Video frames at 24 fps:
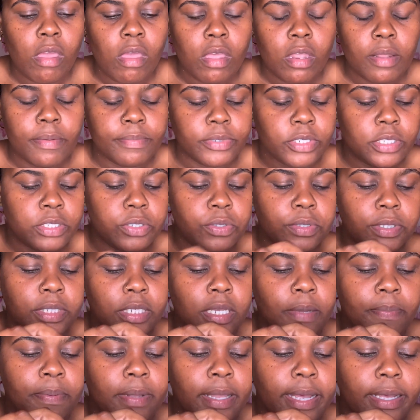I'm just going to
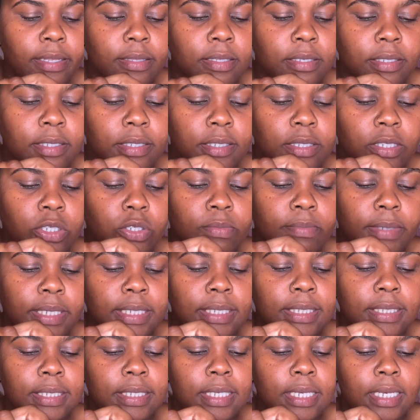apply this to my
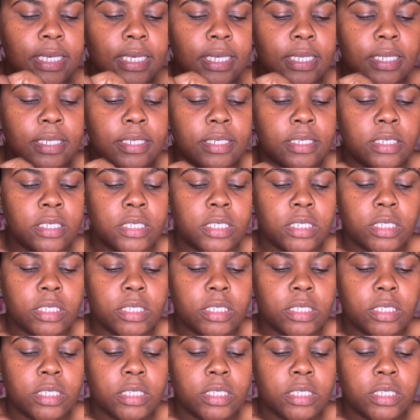skin.